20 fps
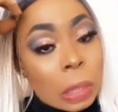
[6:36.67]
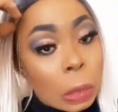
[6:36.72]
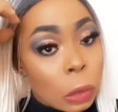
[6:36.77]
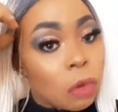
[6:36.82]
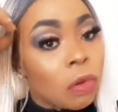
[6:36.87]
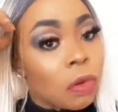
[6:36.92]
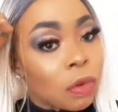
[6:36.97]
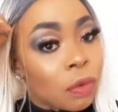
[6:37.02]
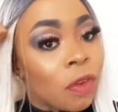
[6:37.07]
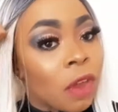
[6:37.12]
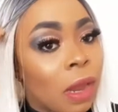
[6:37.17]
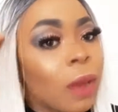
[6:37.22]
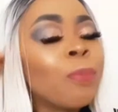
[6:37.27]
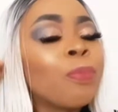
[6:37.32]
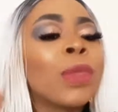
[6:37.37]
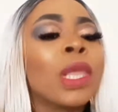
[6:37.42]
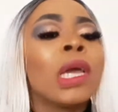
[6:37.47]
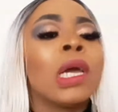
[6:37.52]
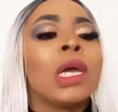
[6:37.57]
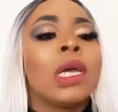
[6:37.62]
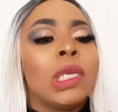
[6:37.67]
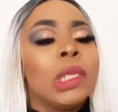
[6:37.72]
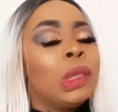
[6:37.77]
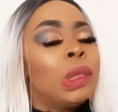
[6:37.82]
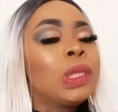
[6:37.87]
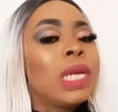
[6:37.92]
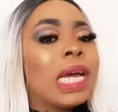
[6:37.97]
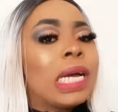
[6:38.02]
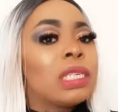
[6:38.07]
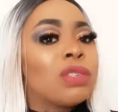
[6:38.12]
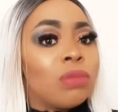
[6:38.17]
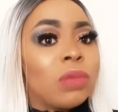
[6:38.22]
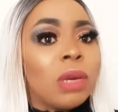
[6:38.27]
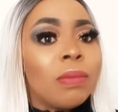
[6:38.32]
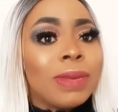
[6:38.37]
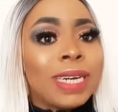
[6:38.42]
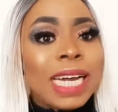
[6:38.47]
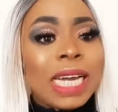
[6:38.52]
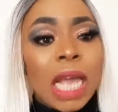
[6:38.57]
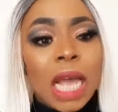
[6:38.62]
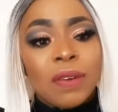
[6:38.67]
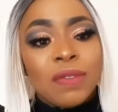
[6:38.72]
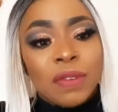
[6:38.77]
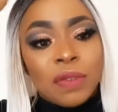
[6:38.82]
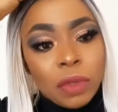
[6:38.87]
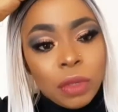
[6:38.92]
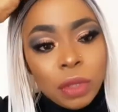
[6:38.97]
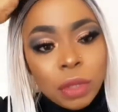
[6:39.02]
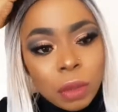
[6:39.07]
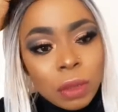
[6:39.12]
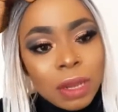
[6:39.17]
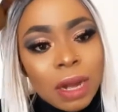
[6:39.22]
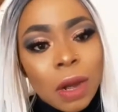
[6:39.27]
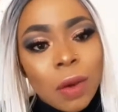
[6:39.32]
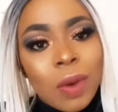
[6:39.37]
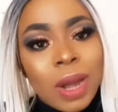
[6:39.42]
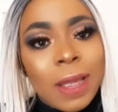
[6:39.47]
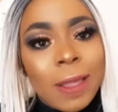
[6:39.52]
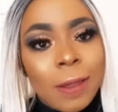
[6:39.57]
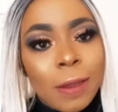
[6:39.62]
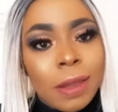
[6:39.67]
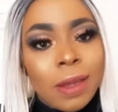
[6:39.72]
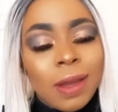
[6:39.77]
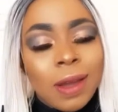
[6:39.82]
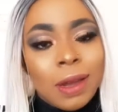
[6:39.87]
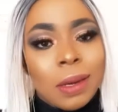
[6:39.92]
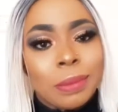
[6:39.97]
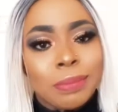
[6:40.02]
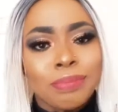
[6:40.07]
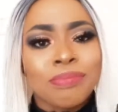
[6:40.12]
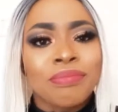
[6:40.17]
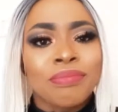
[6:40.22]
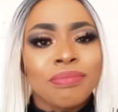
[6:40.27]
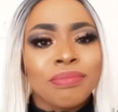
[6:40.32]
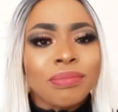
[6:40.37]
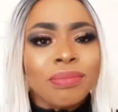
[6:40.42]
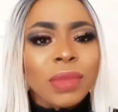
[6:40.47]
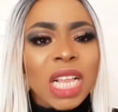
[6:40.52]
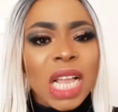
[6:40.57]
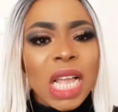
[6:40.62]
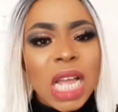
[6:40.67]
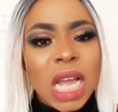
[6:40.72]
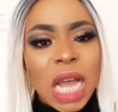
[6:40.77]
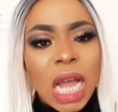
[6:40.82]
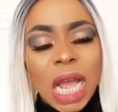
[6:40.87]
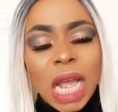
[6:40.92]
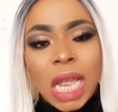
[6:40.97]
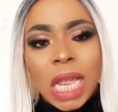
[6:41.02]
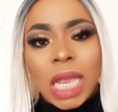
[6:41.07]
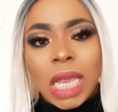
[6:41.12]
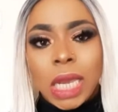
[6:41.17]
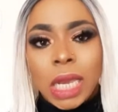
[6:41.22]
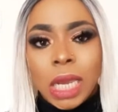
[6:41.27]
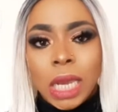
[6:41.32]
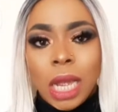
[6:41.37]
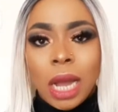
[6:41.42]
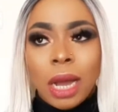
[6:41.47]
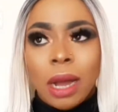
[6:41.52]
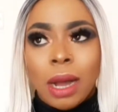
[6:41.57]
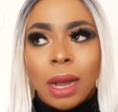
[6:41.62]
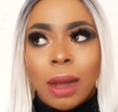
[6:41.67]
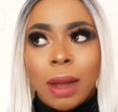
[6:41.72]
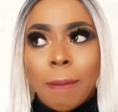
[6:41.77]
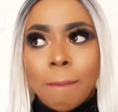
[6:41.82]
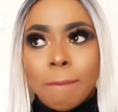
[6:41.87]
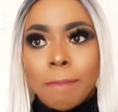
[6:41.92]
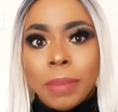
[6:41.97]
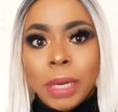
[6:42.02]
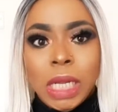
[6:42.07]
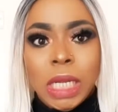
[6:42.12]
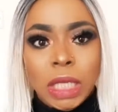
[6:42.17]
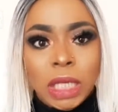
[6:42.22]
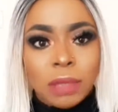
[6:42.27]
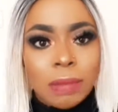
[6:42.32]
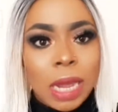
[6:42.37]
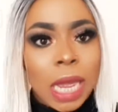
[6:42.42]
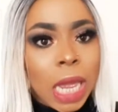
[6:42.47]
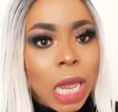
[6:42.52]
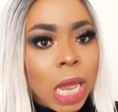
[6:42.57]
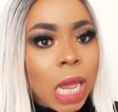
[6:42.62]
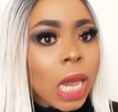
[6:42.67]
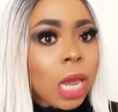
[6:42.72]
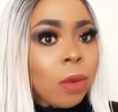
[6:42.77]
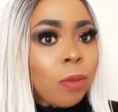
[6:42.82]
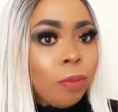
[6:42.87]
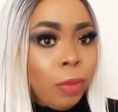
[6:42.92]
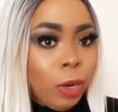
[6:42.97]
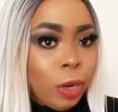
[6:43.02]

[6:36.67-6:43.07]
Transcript: color of hair you guys remember I have a video on how I uh, I uh, bleach my hair